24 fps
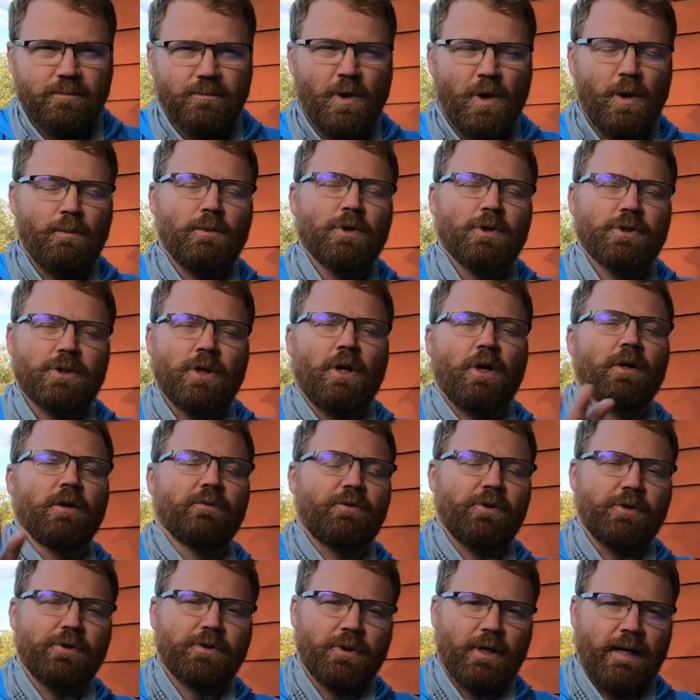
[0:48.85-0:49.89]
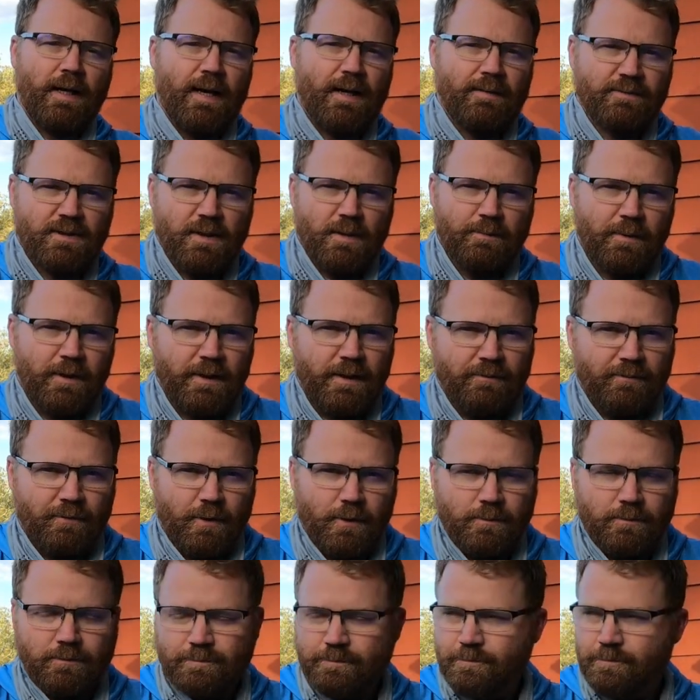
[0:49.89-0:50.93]
Almost all of you are gonna have something
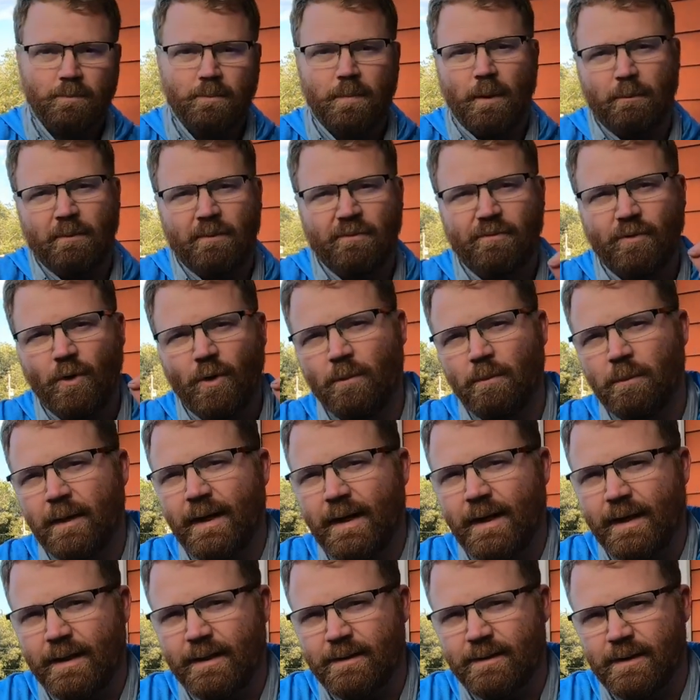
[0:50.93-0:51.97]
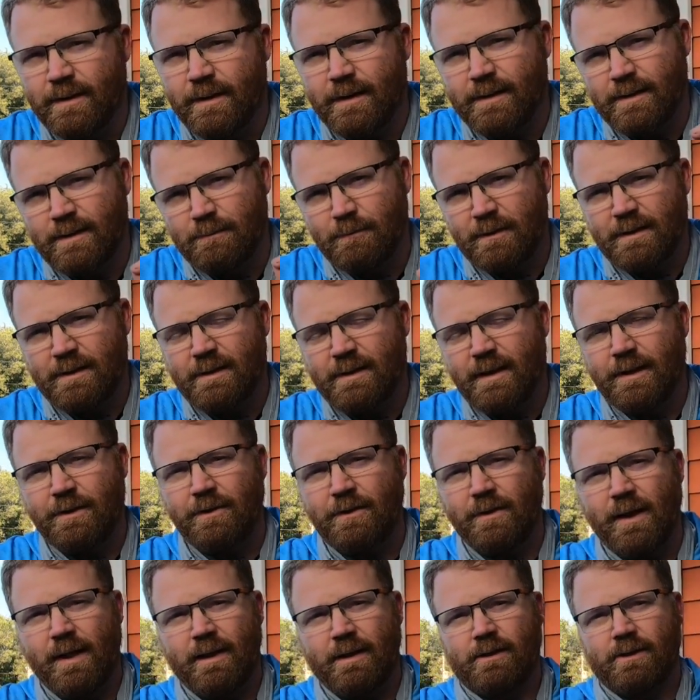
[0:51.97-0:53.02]
different. But before we get into this, I'm gonna tell
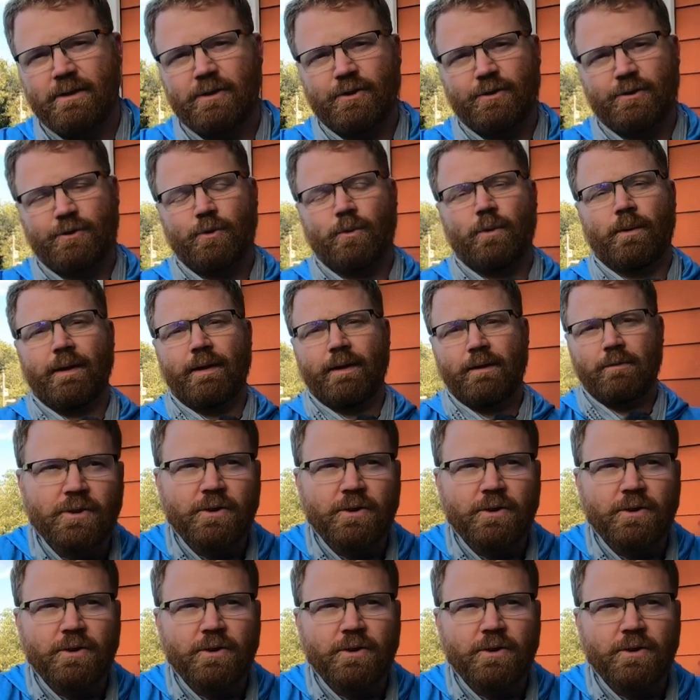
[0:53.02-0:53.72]
you guys a story.